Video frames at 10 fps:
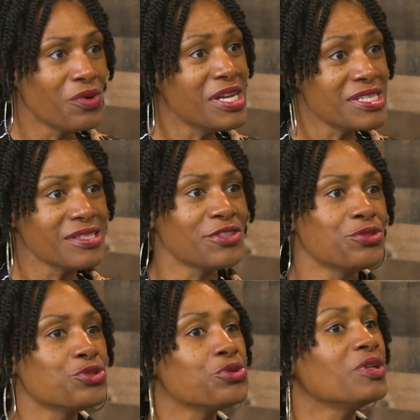What is it that
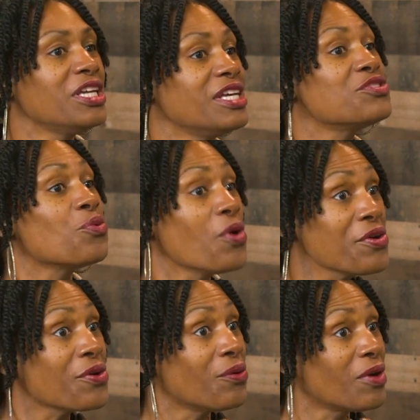you truly need to
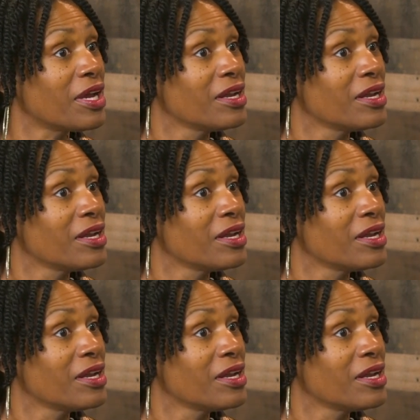work on?